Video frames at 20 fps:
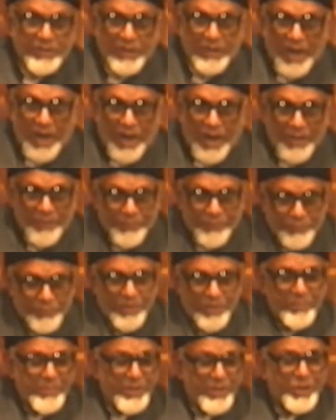
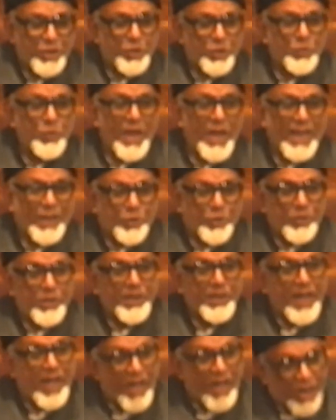Tahaduna means to
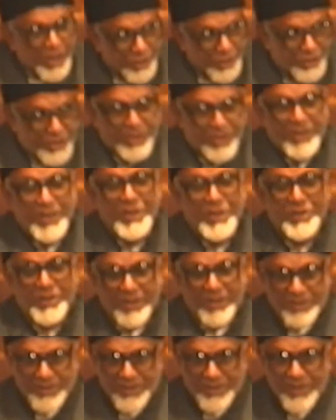actually urge each
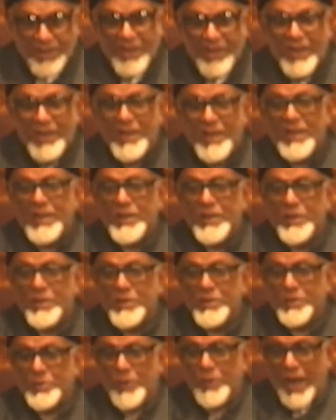other,
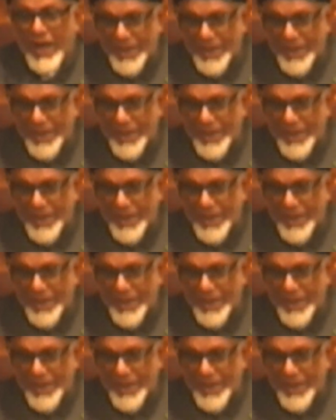to